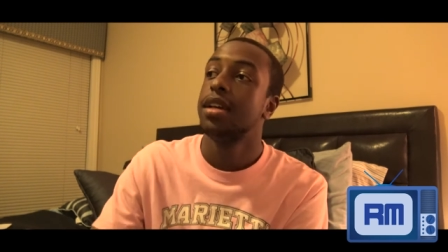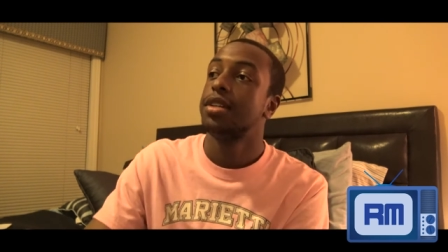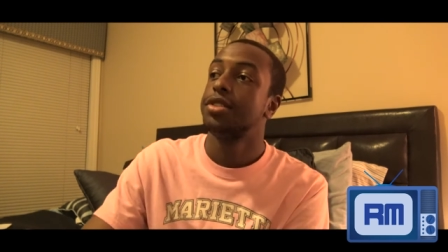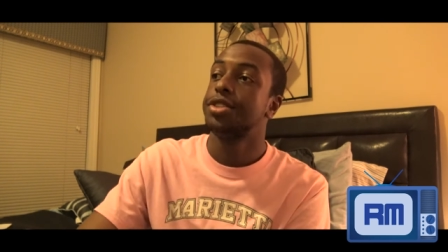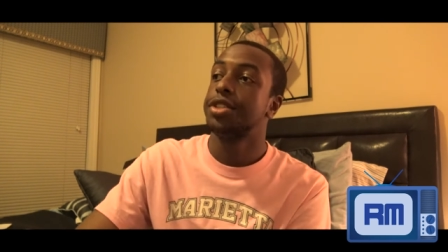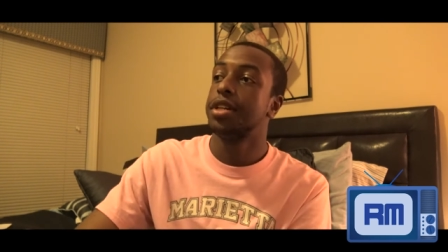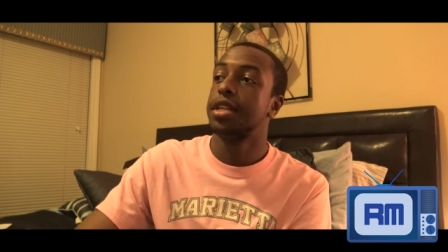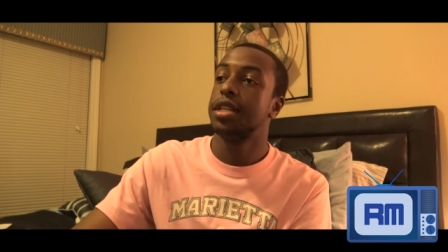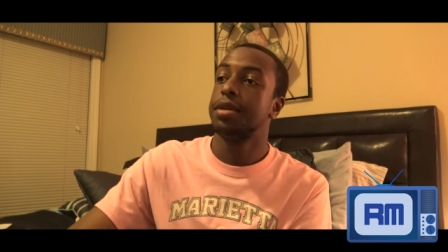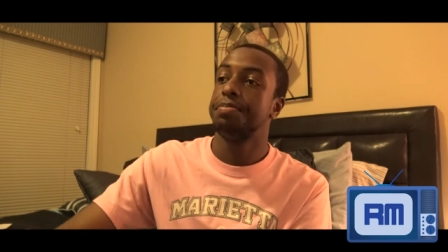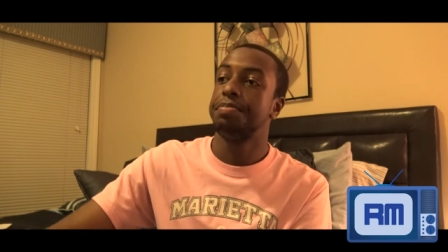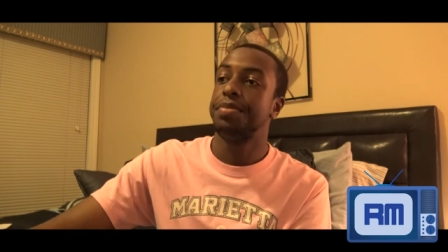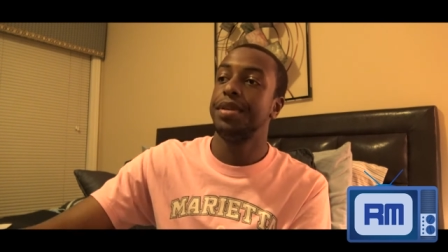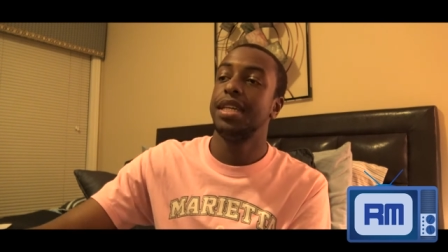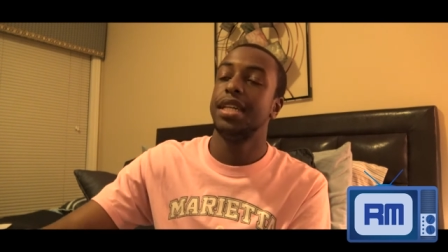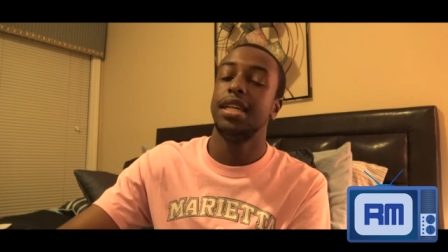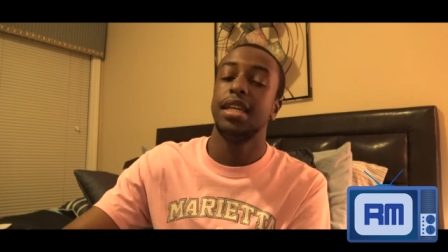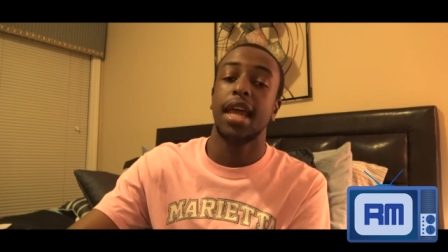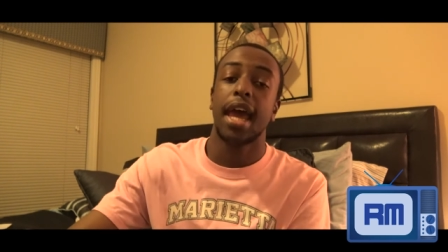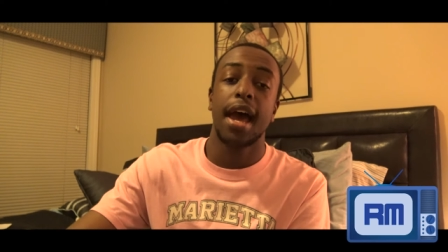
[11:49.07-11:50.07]
Joel
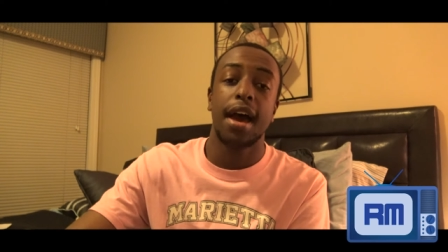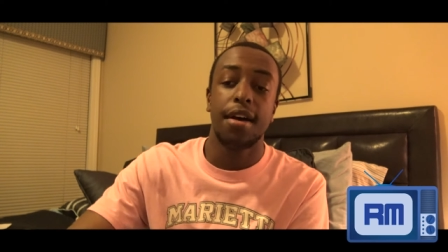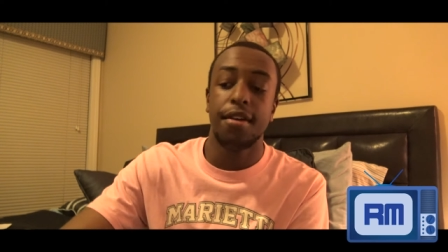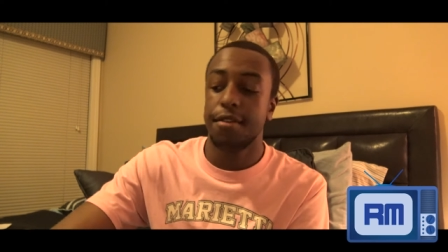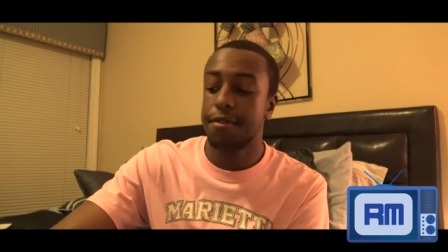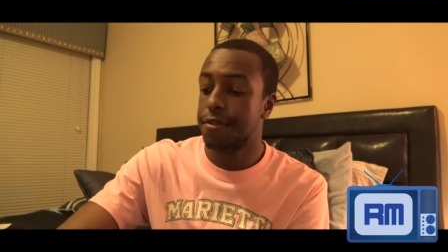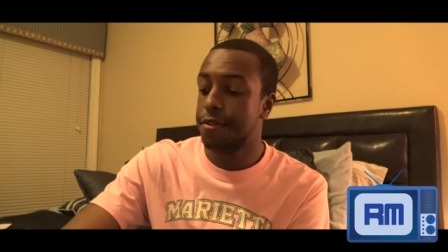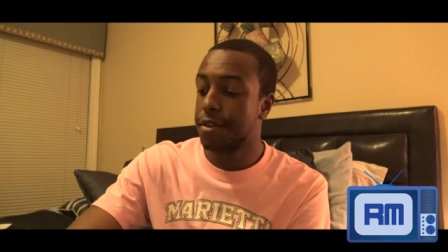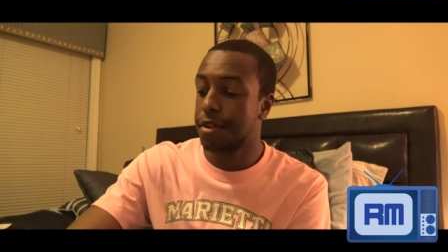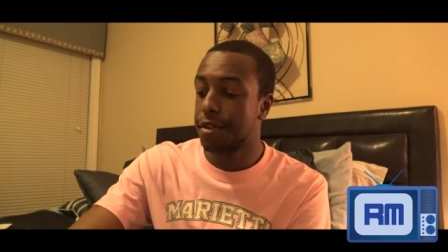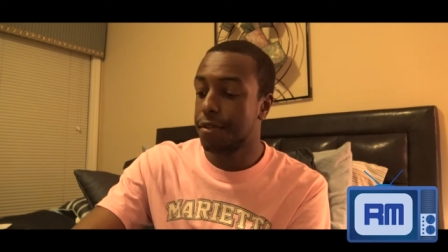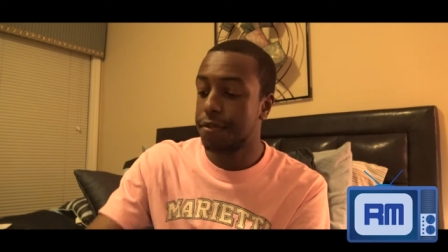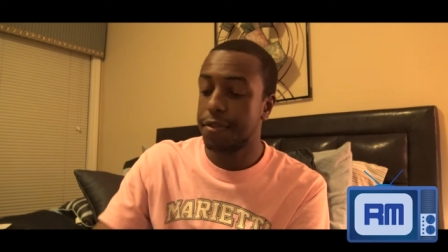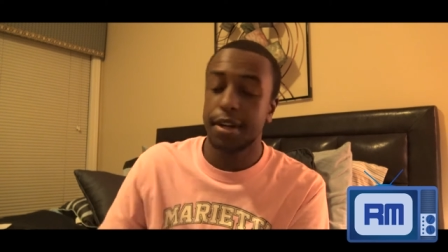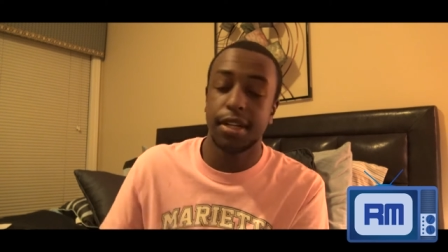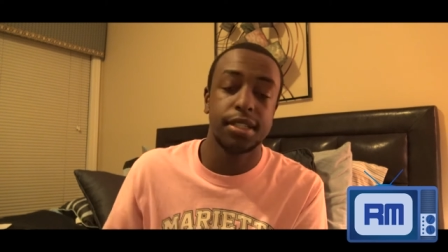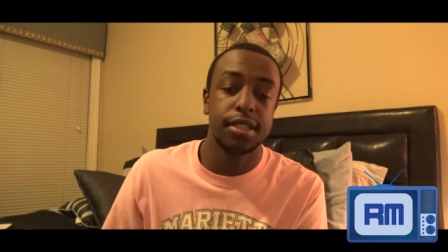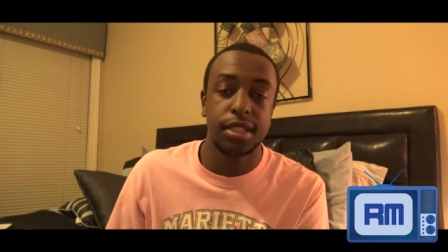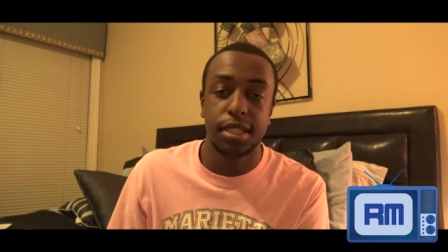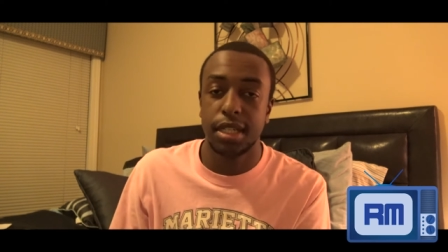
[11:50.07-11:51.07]
Embiid out for the
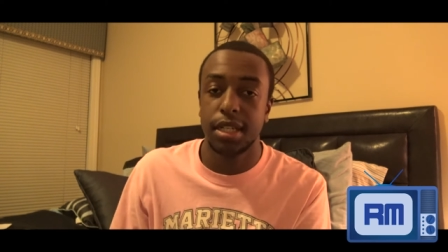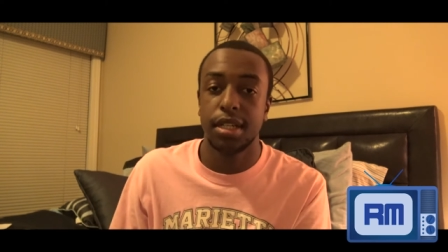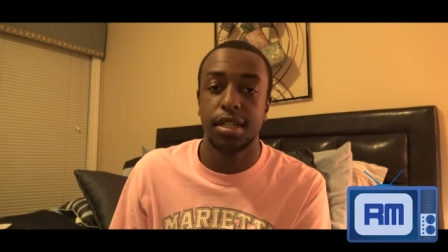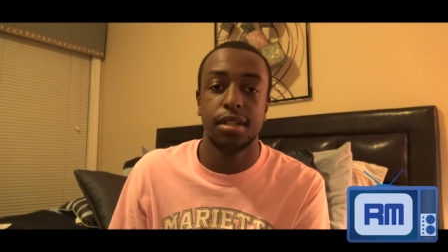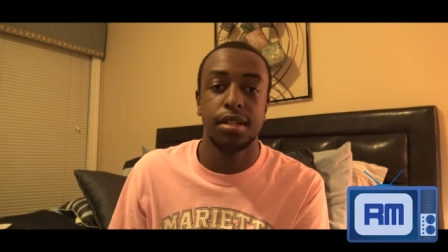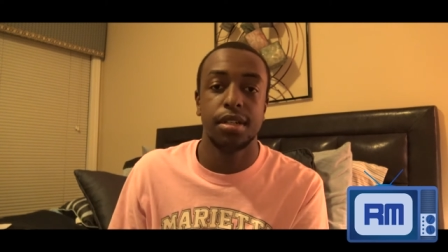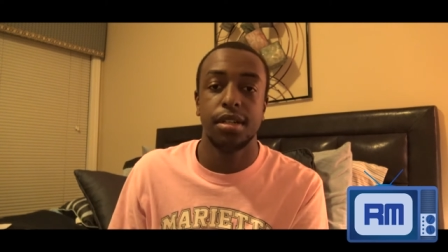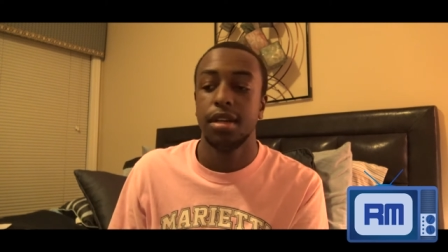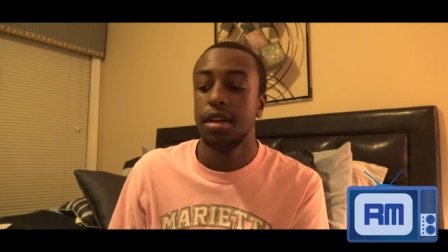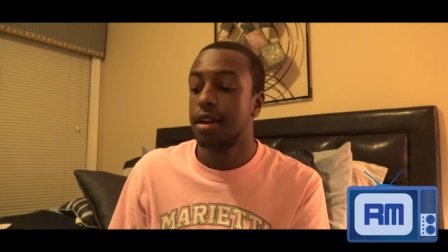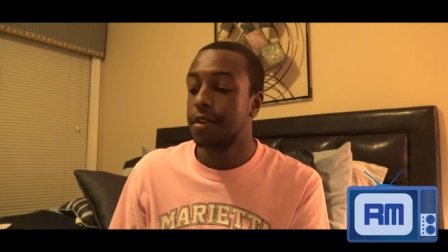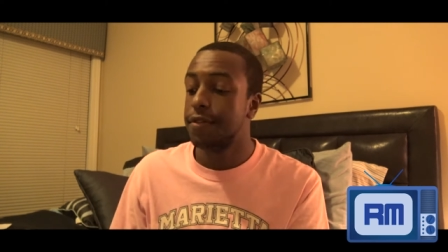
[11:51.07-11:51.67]
first year,